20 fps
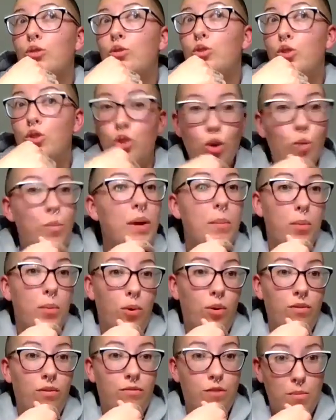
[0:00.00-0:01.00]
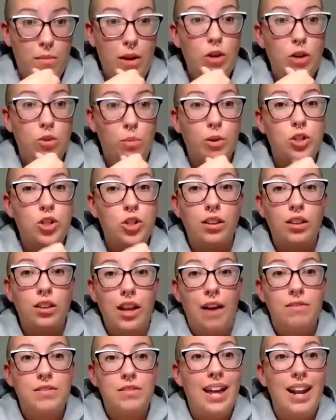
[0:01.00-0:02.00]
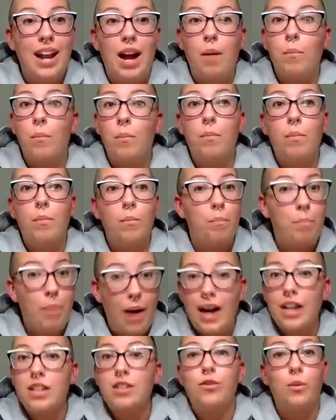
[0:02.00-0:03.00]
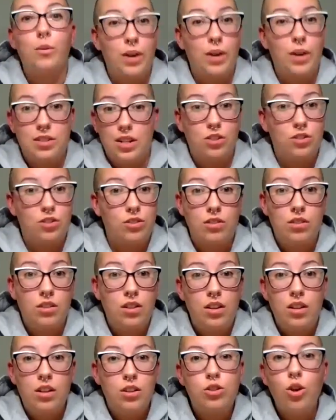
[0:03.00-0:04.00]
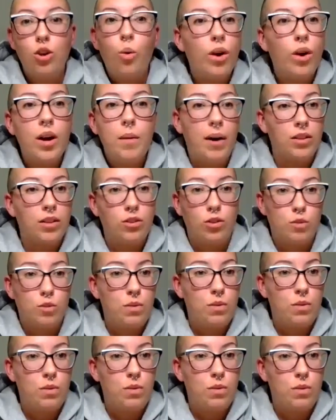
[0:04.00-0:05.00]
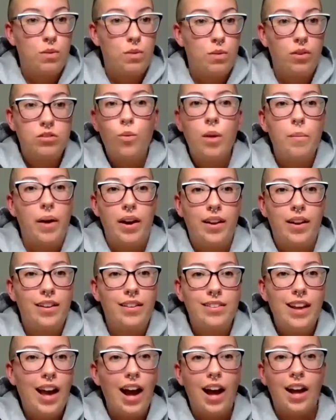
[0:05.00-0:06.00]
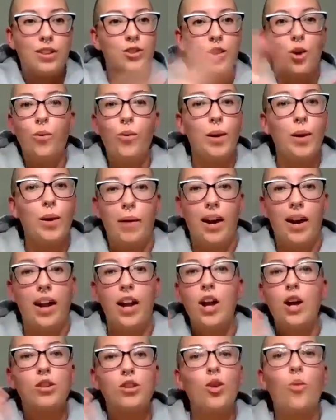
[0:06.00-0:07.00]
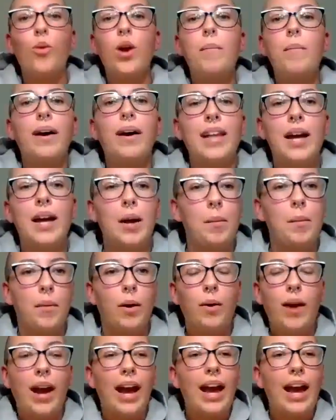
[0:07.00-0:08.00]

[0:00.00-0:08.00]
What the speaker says: 2 people from my triple chart left, and I'm boxed for presidential. Don't worry about those people. Don't worry about it. Yeah, don't worry about it. Don't worry about them,